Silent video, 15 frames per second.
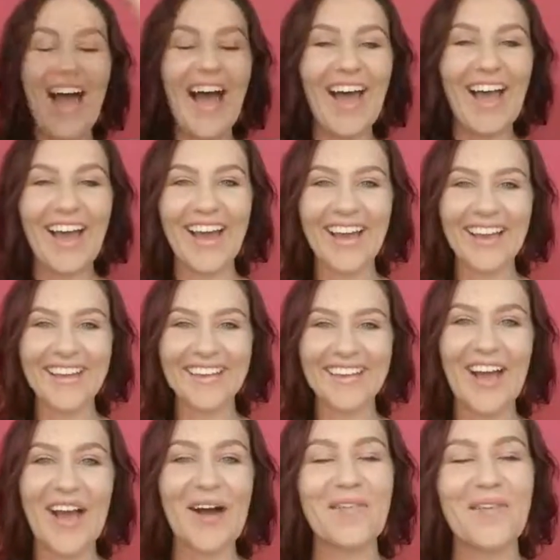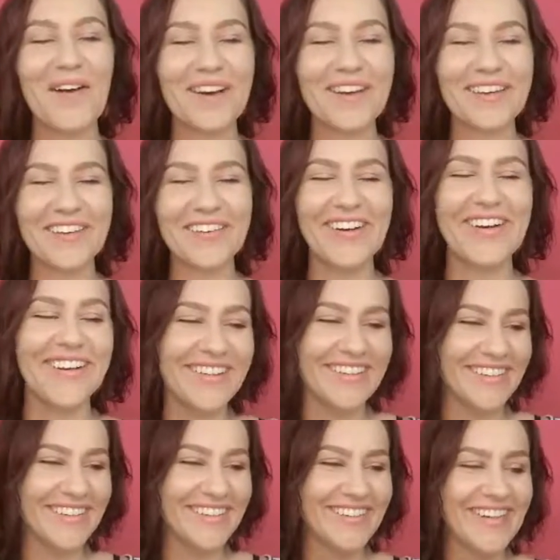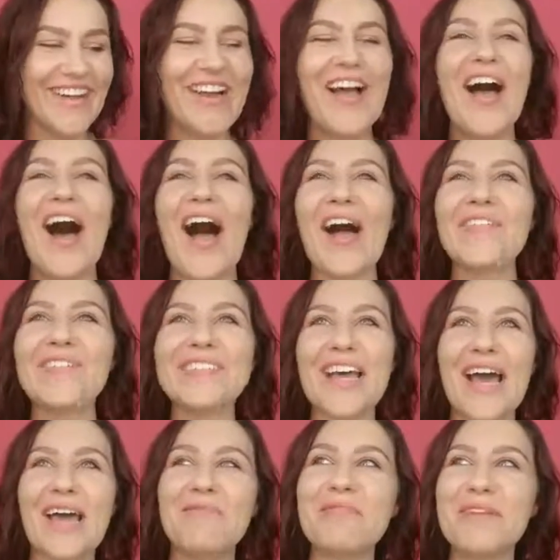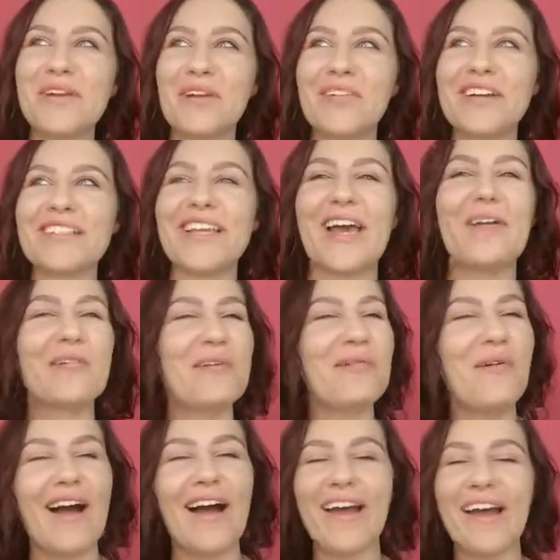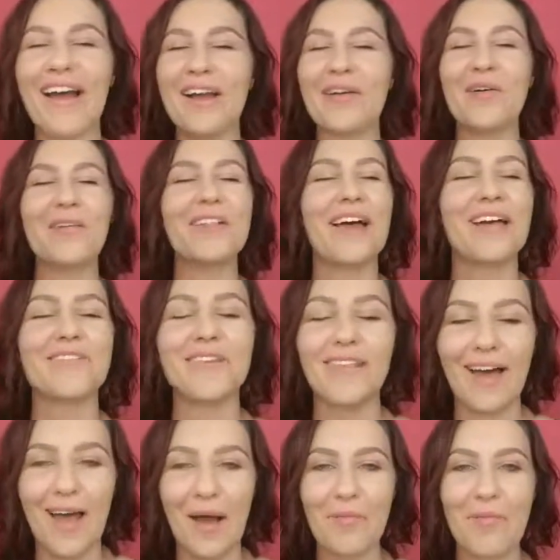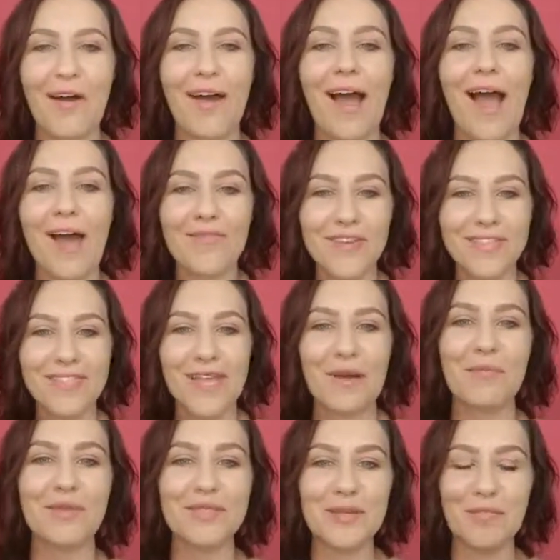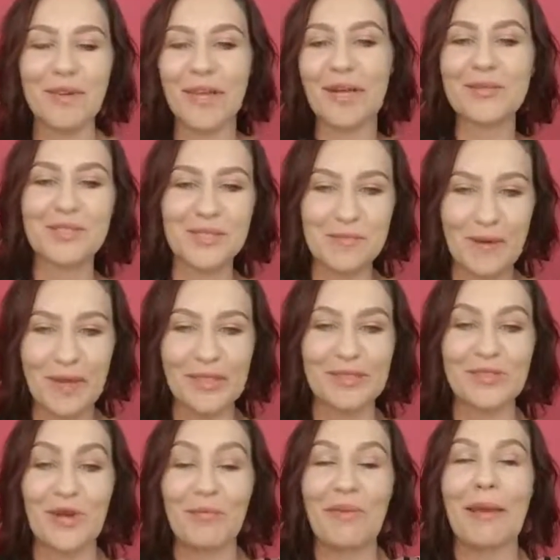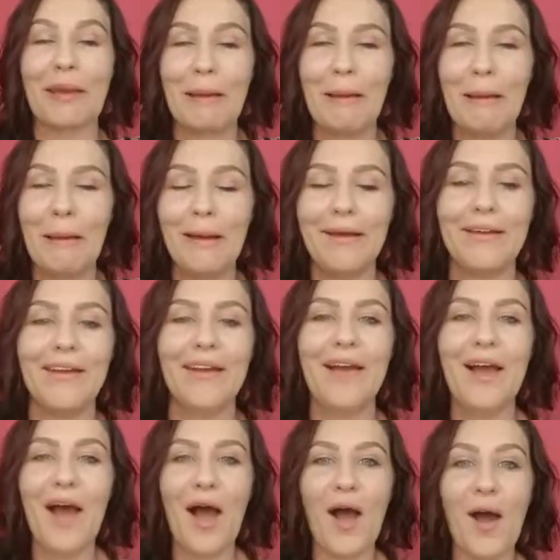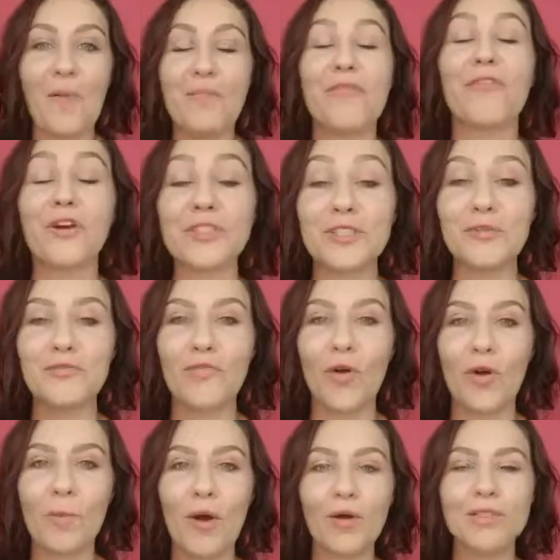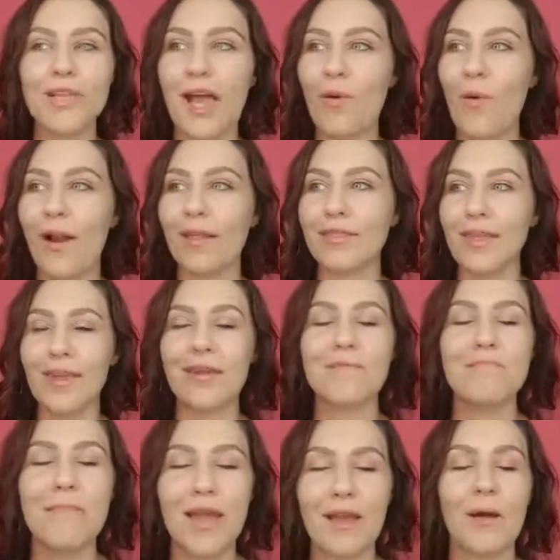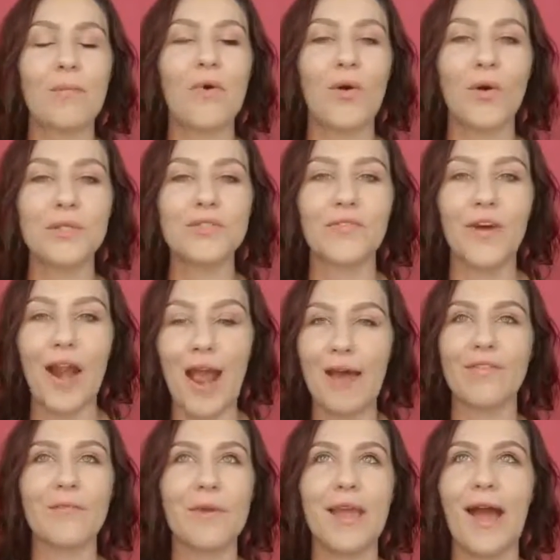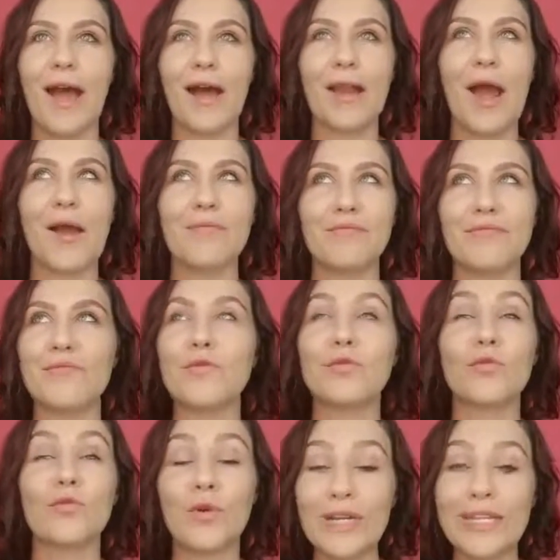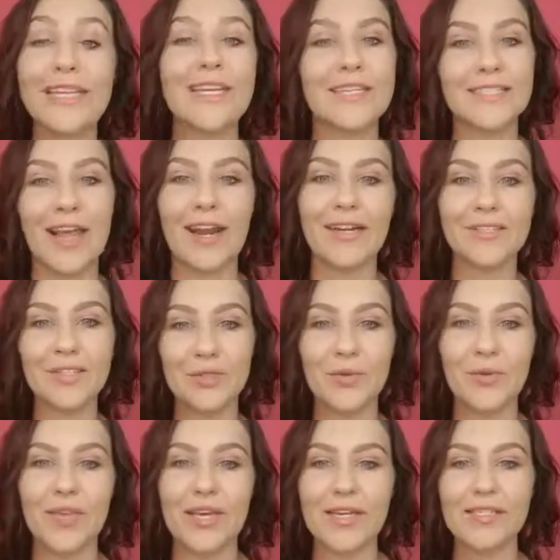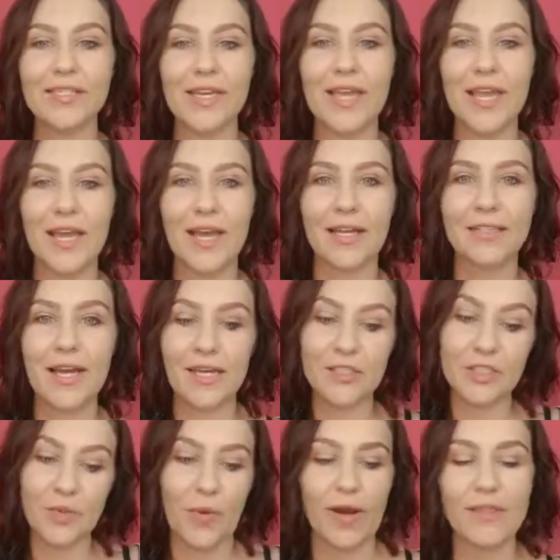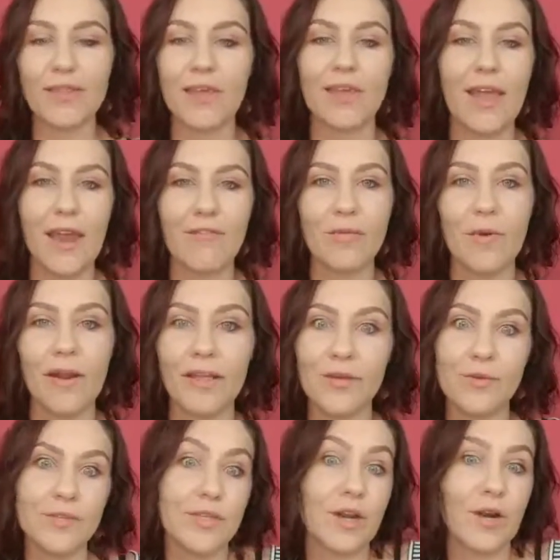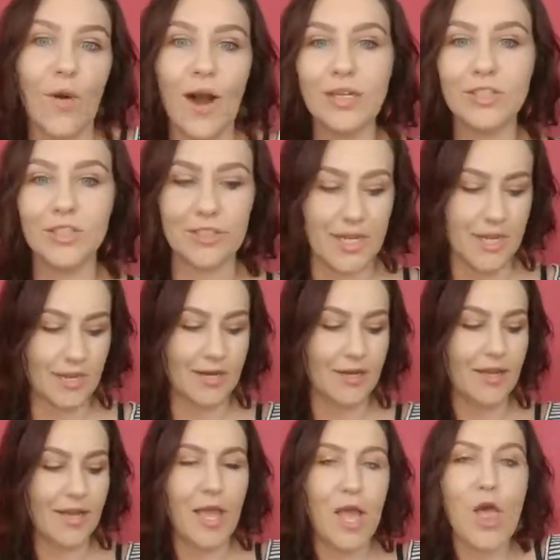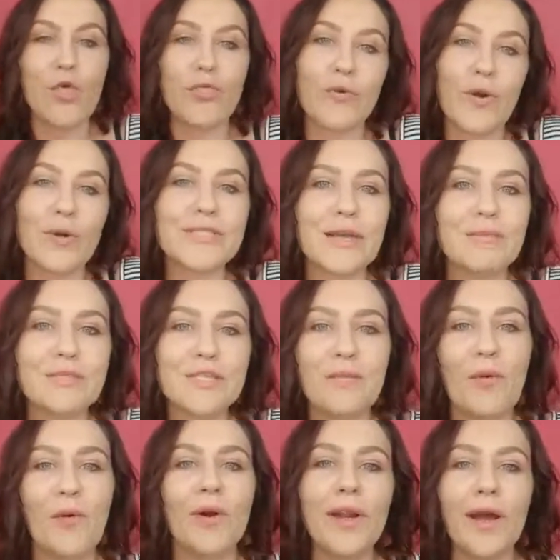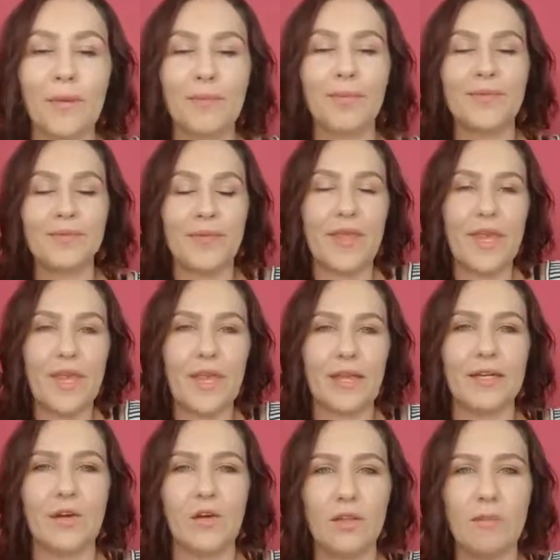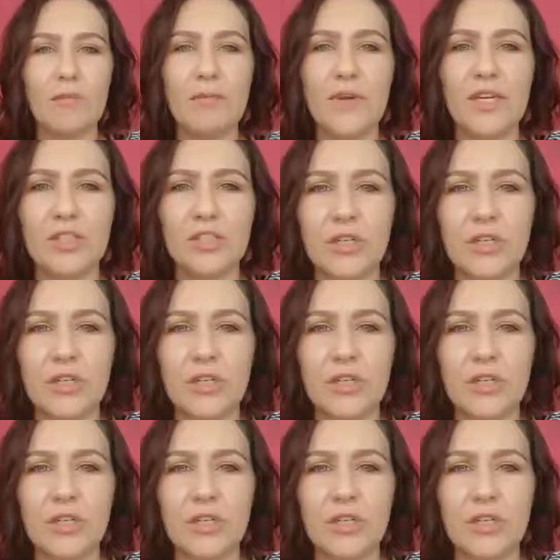Hi, how are you? I'm a tad bit nervous. I don't know why. I go live a lot, but obviously I'm on somebody else's page, so I'm like, first and foremost, I want to thank Makeup Goals for having me on. I'm really excited to do this, and I just want to thank everybody who's going to watch and throw some support up. And let me make